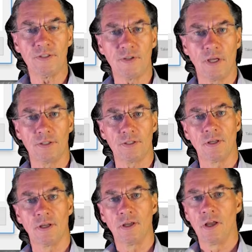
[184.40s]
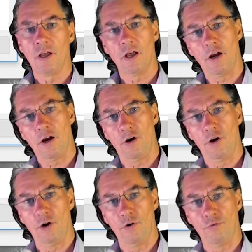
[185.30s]
things
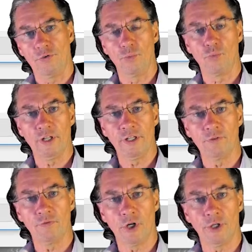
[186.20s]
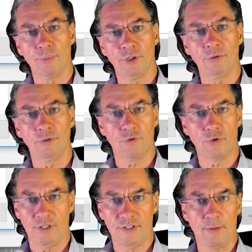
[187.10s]
from one environment,
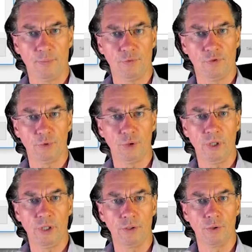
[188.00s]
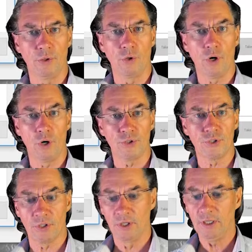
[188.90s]
for example, from the window
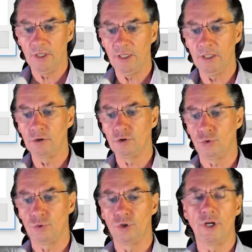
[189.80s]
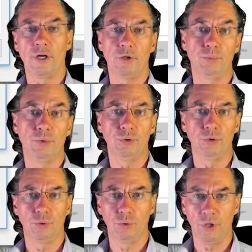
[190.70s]
host into the
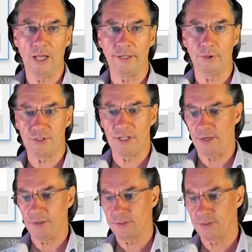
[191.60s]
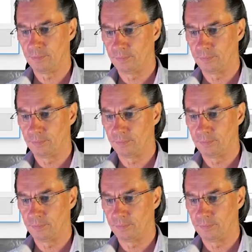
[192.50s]
Ubuntu Linux guest.